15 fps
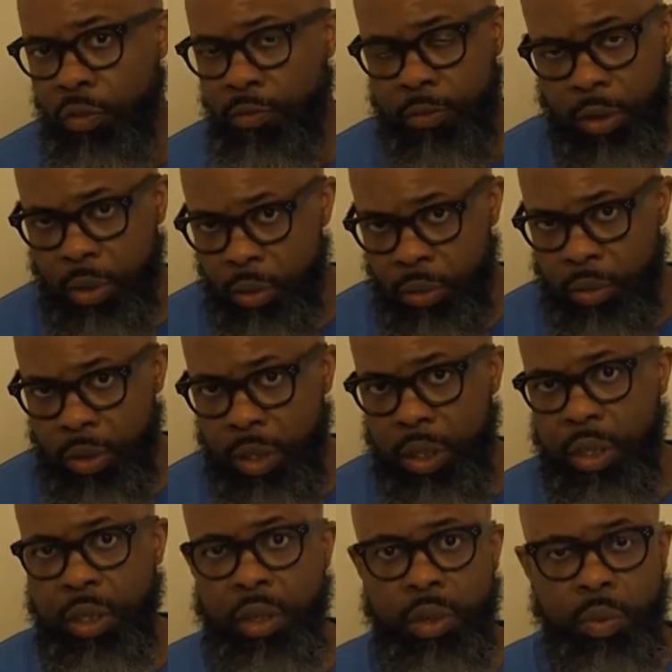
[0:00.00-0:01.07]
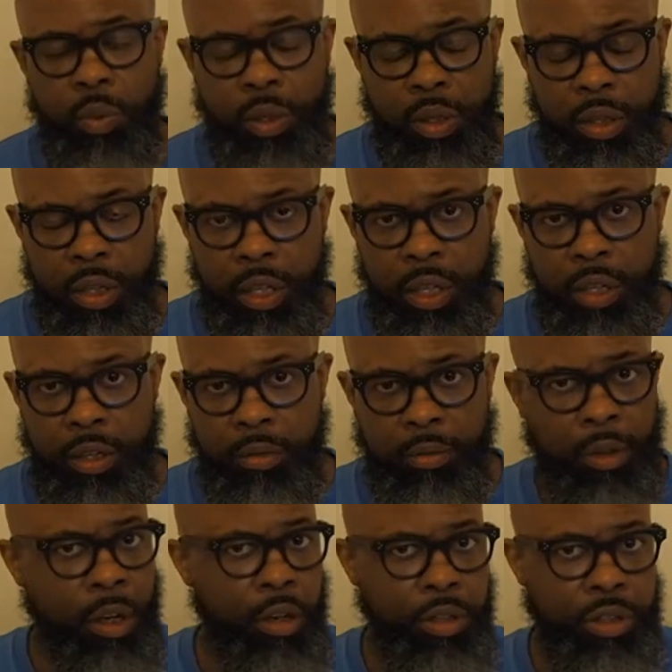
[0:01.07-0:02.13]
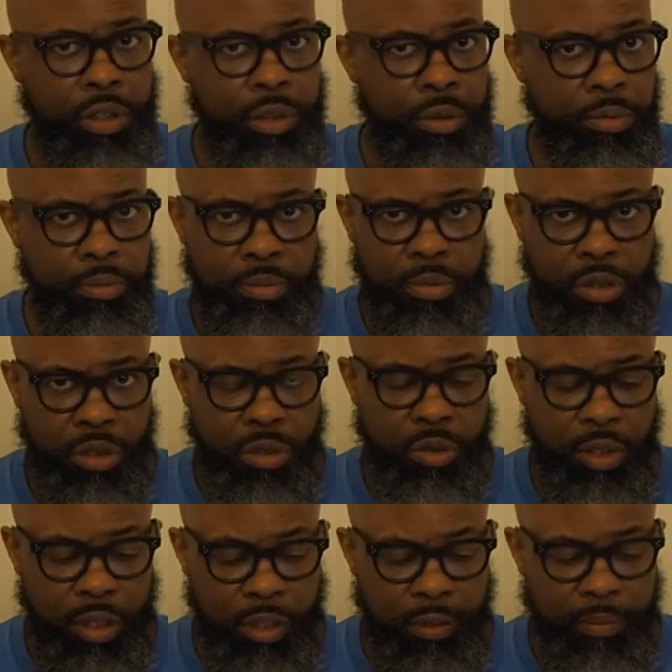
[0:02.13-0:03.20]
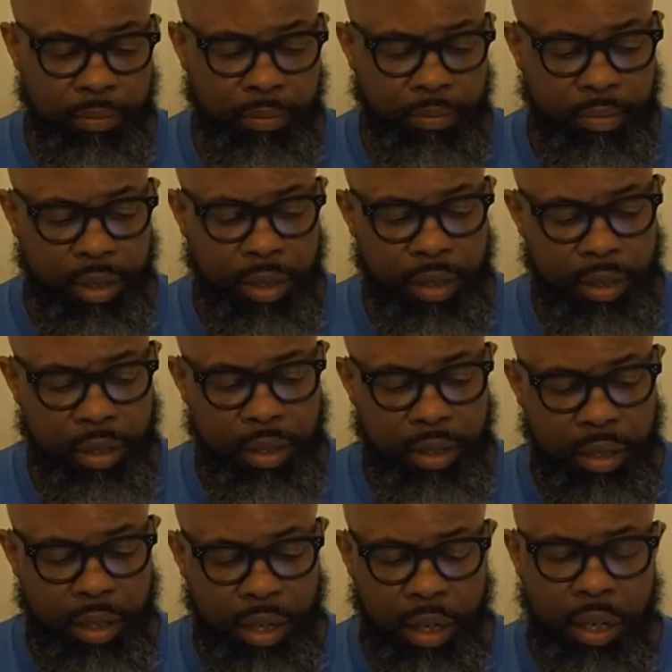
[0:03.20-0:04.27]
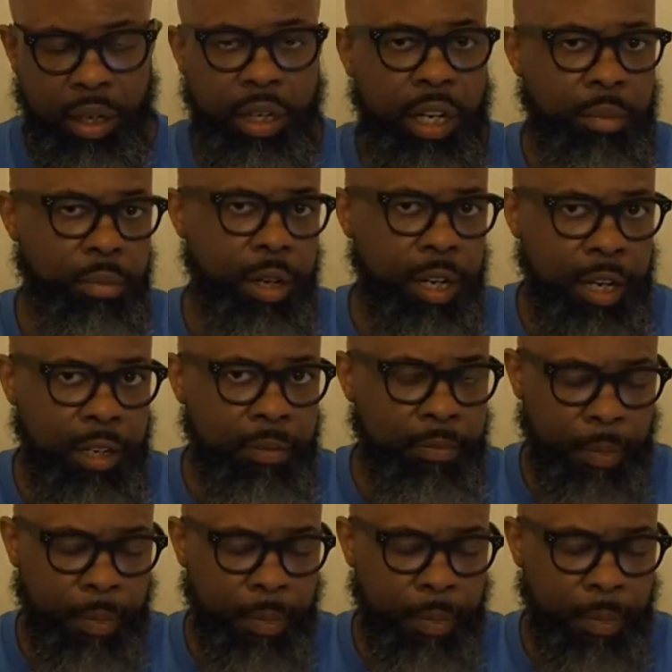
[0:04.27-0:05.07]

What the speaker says: phone with a larger screen. Not bad.